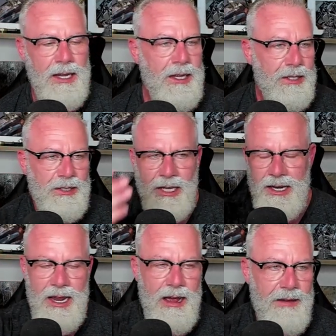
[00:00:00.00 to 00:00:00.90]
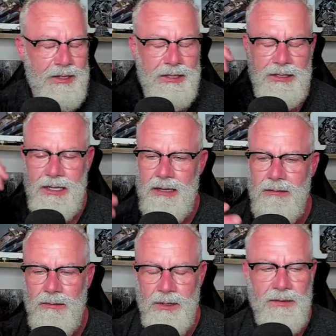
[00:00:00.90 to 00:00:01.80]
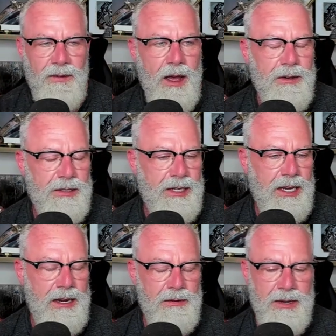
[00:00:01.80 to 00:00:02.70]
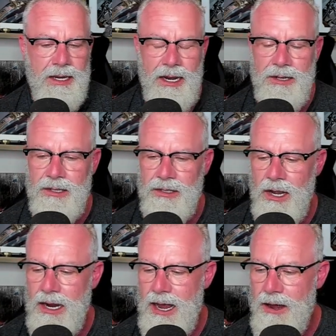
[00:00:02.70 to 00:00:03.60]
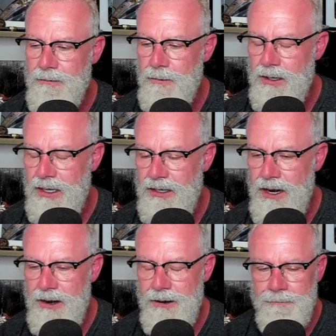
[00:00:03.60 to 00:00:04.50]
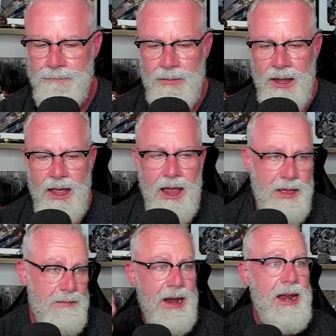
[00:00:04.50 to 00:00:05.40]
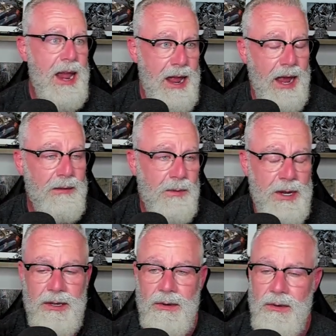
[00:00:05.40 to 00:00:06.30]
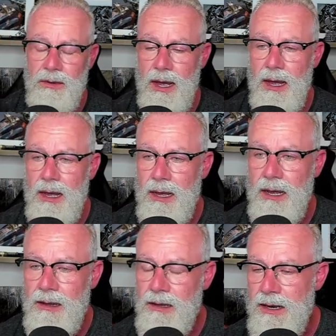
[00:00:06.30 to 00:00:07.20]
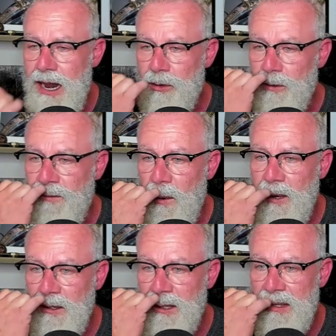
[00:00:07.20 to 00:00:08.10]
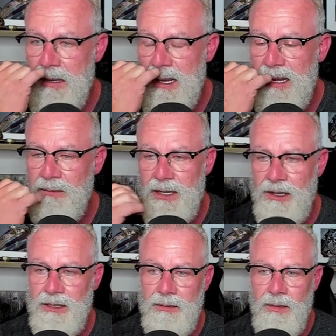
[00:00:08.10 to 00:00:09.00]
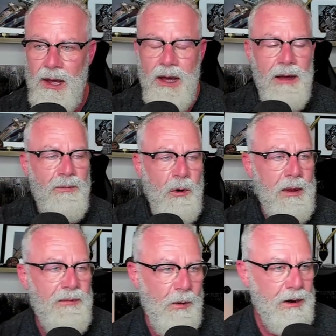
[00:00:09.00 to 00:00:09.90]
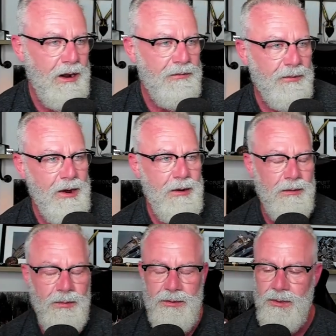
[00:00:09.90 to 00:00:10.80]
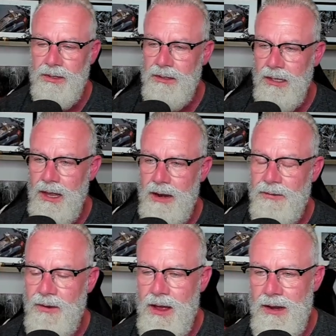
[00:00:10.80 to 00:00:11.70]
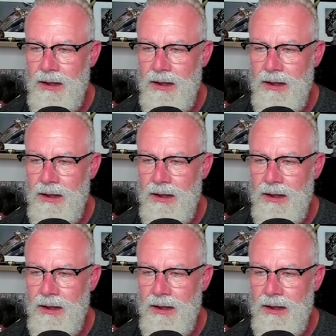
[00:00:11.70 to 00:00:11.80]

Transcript: Sunday obviously was Father's Day, and we kind of just hung out and went to dinner. And then Monday, I went to uh, a uh, national forest and, and we did some 4x4 and off road, which was a lot of fun.